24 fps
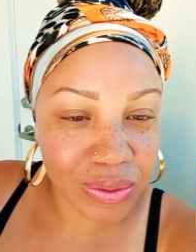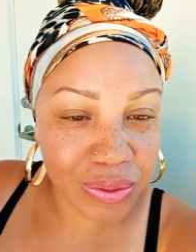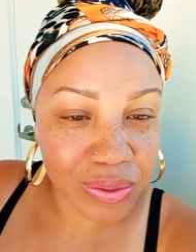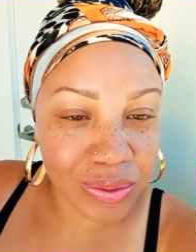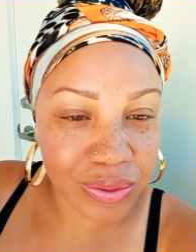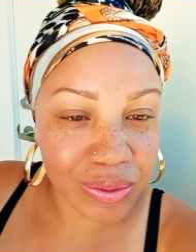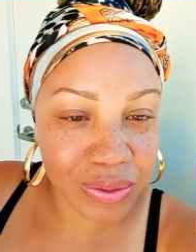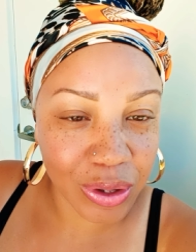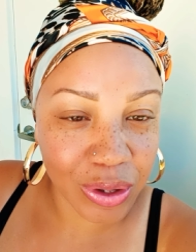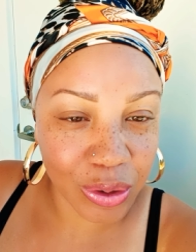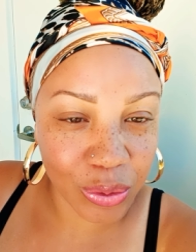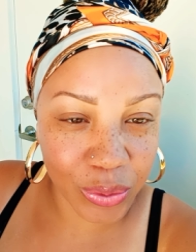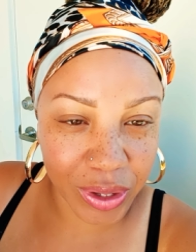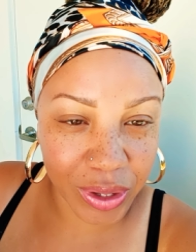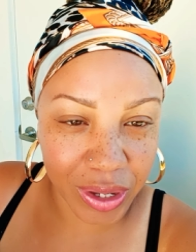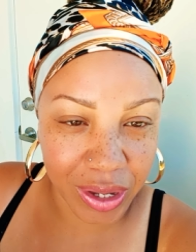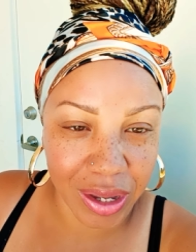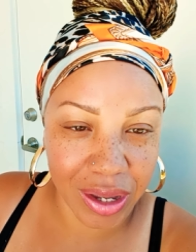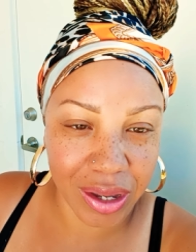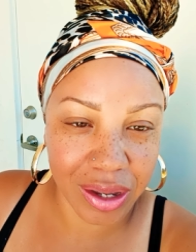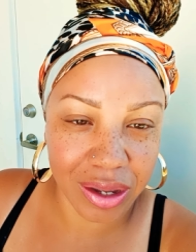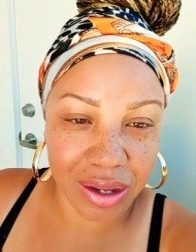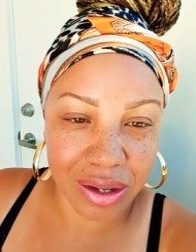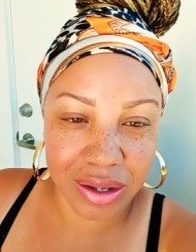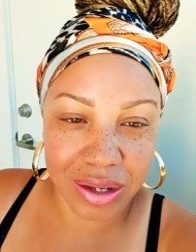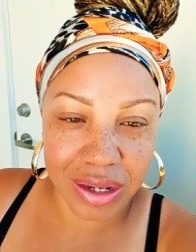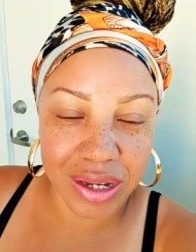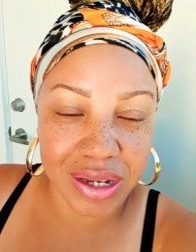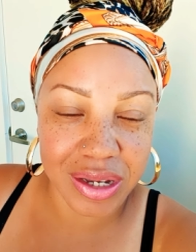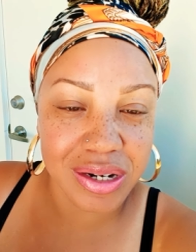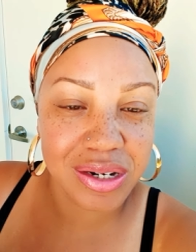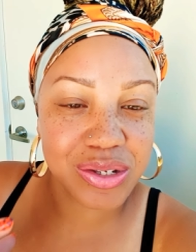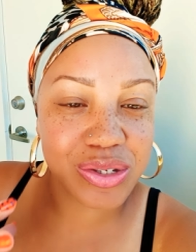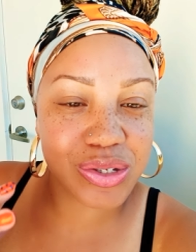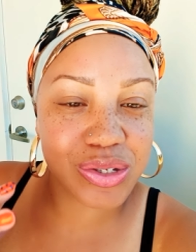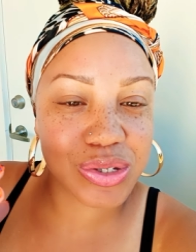Okay? It
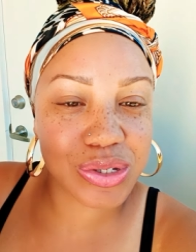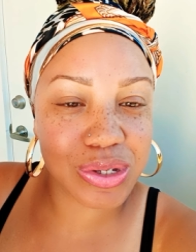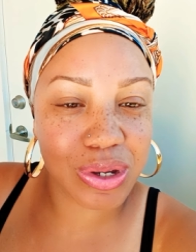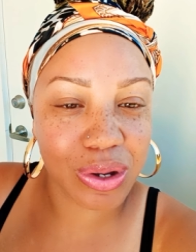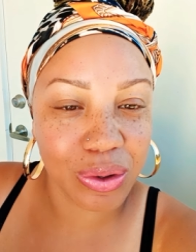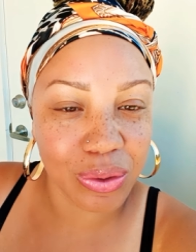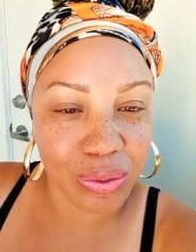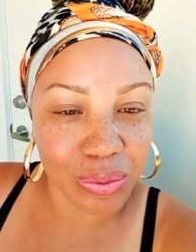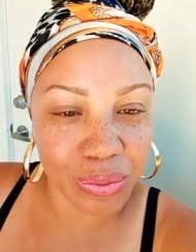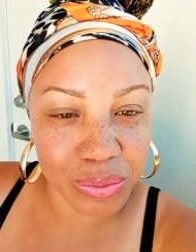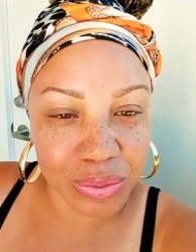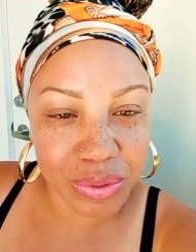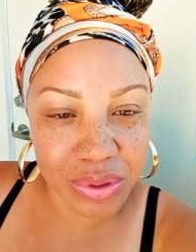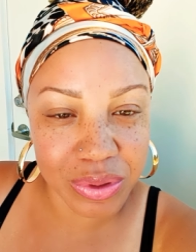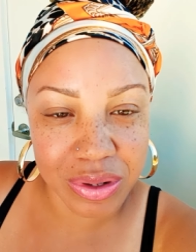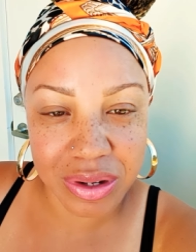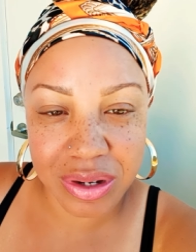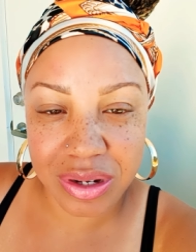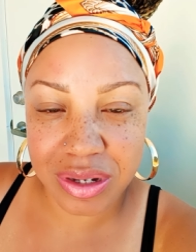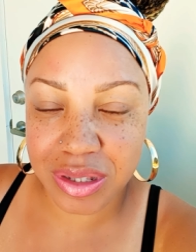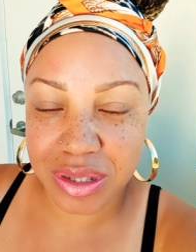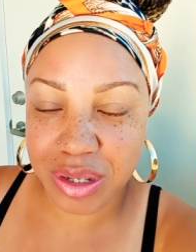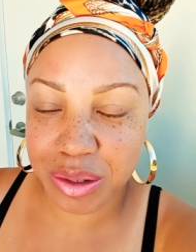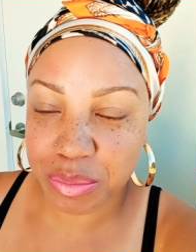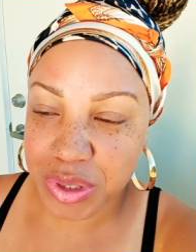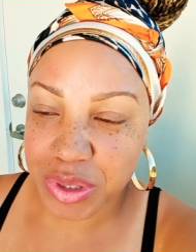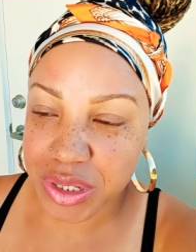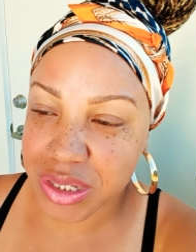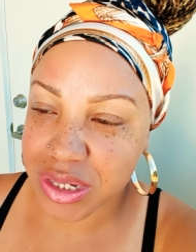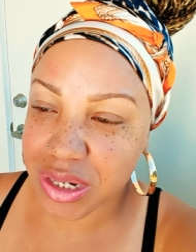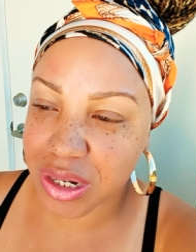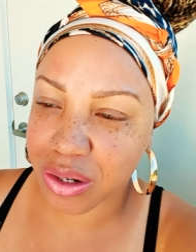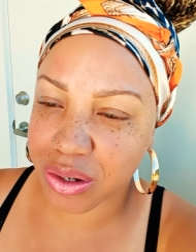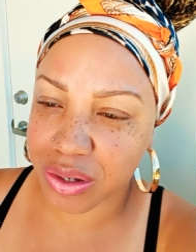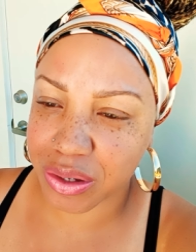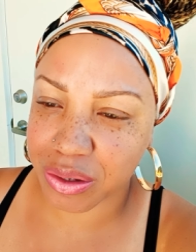is so. Let me
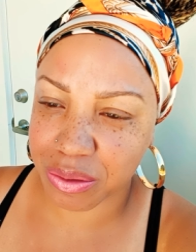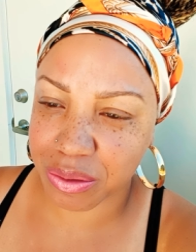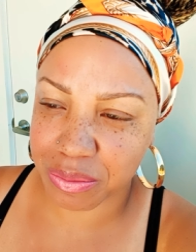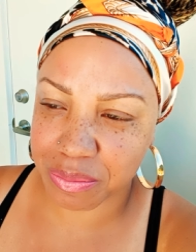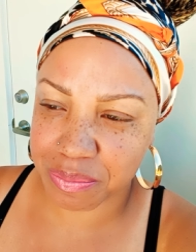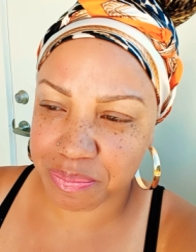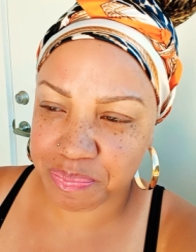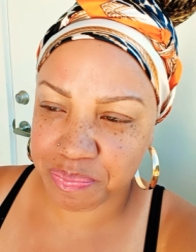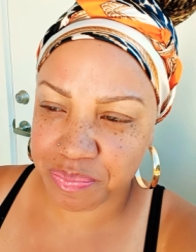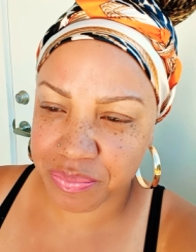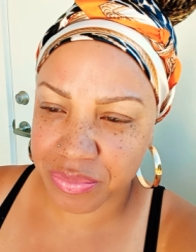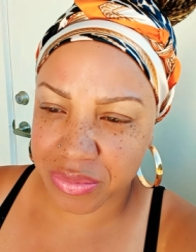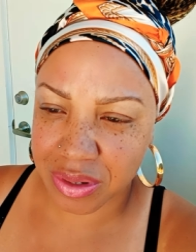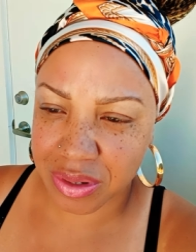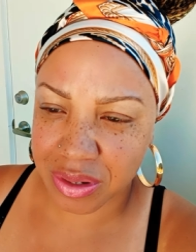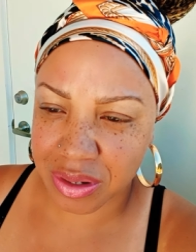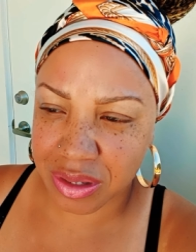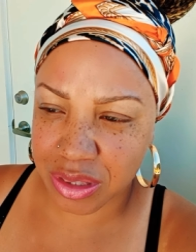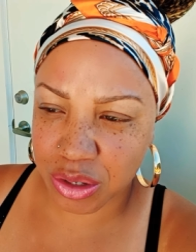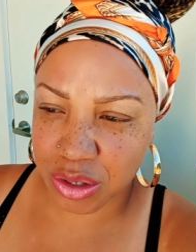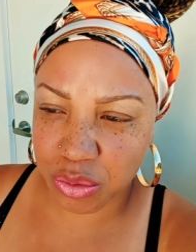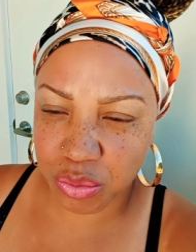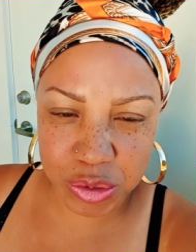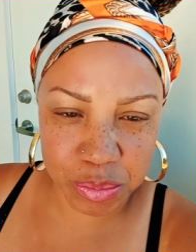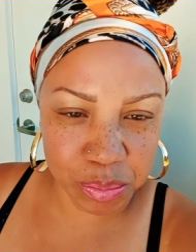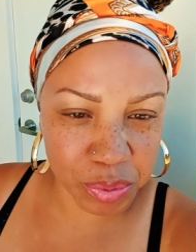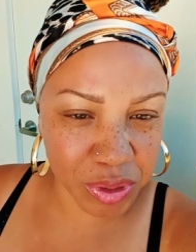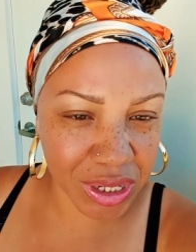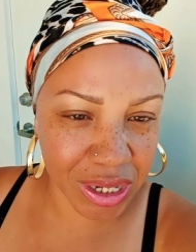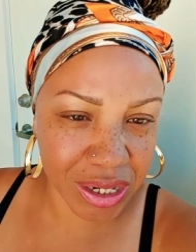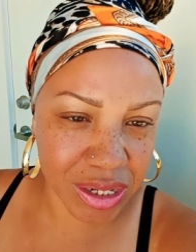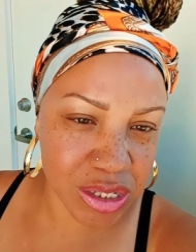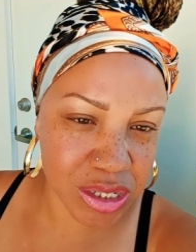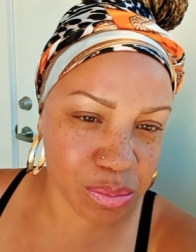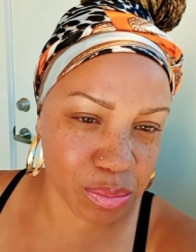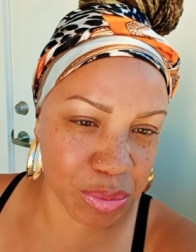tell you. The
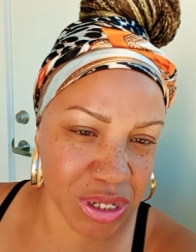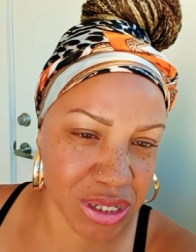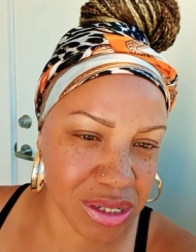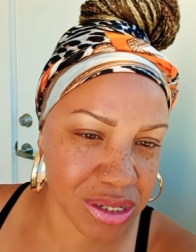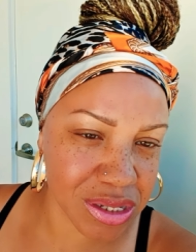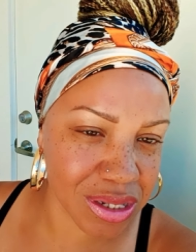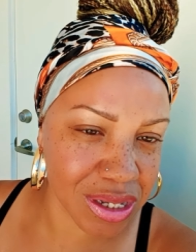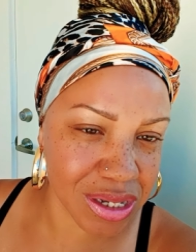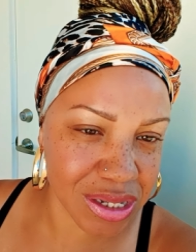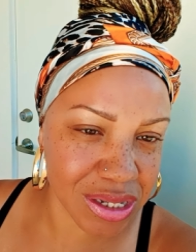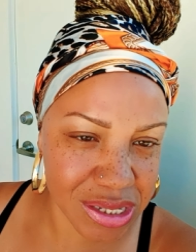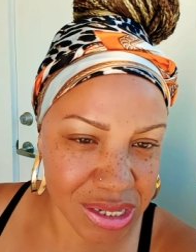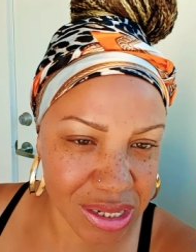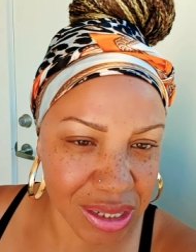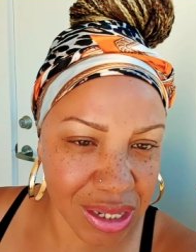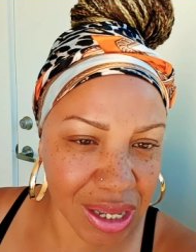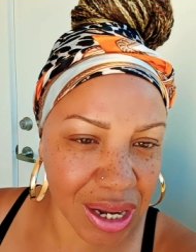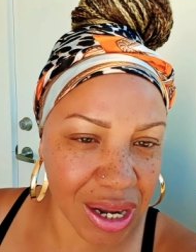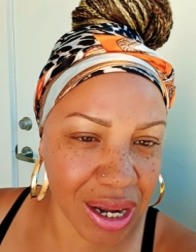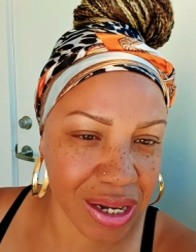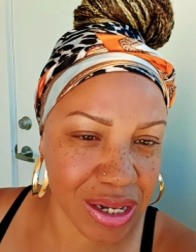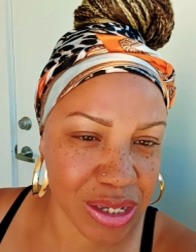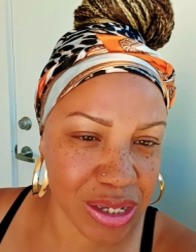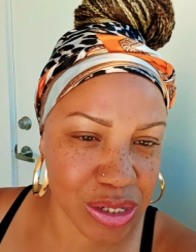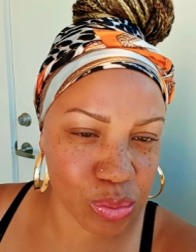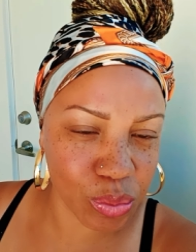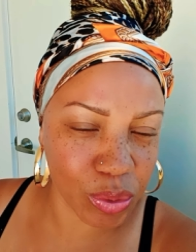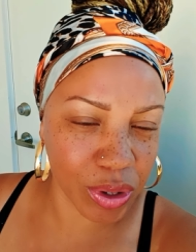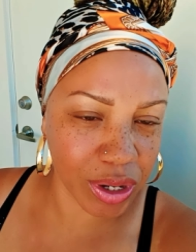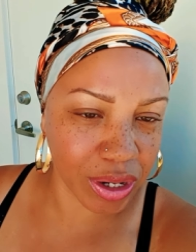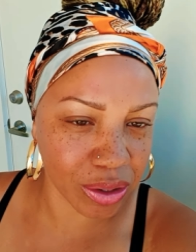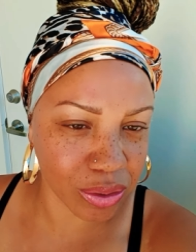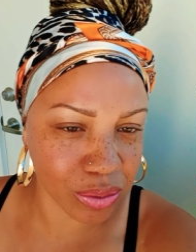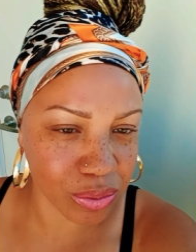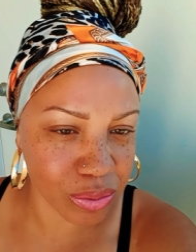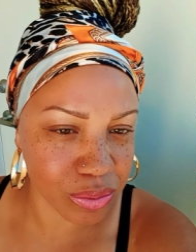replacements, that's a lie as
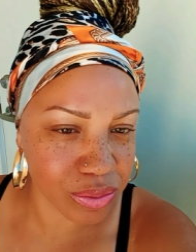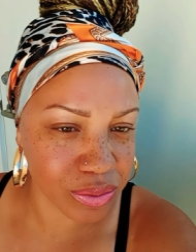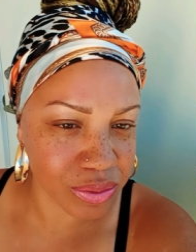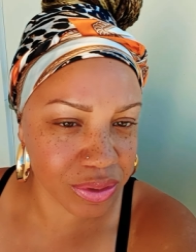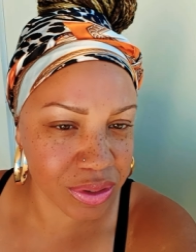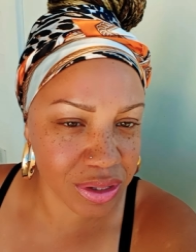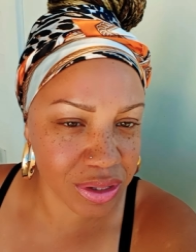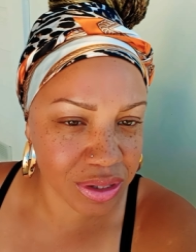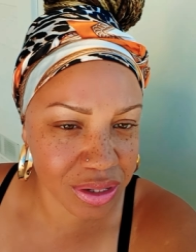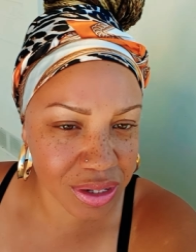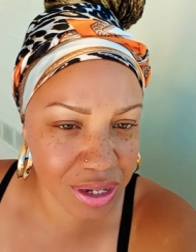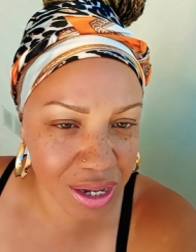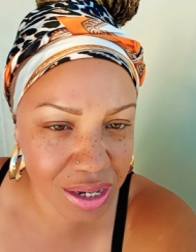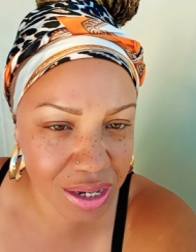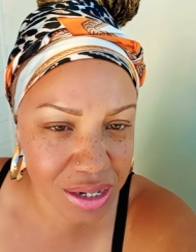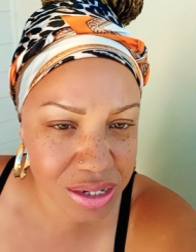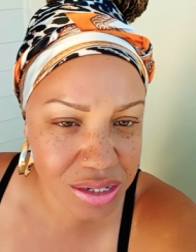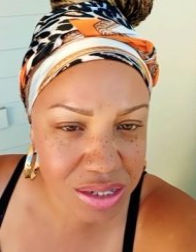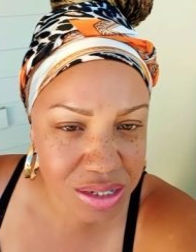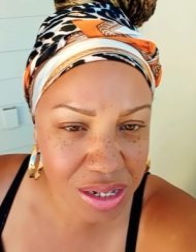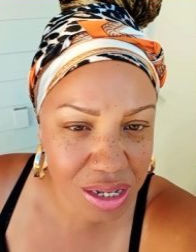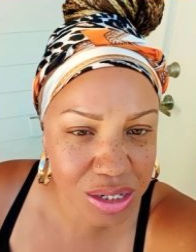well. God is not